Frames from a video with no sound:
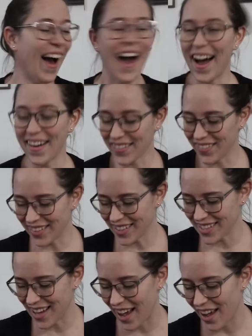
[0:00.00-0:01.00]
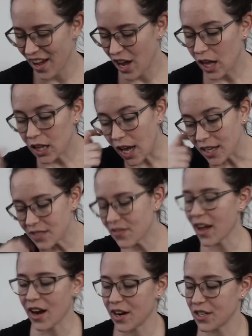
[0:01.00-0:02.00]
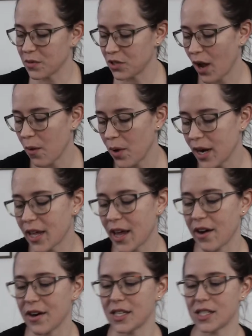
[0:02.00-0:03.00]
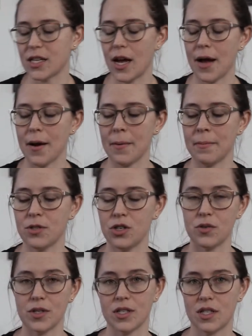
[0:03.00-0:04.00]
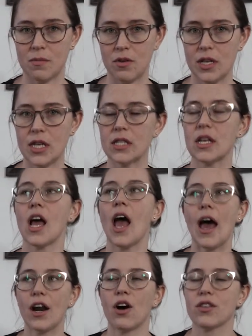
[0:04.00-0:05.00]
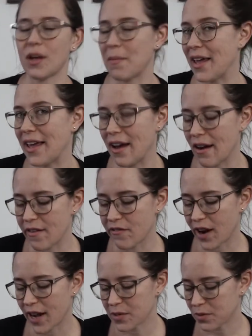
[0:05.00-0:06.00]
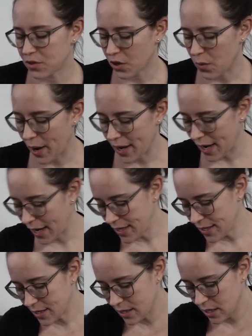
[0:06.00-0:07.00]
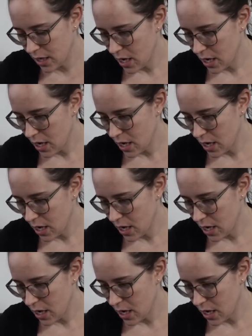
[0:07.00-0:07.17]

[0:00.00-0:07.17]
How cool is that? Lots of carrots, which I wanted carrots to use in smoothies, and also I make carrot fries, which are quite nice.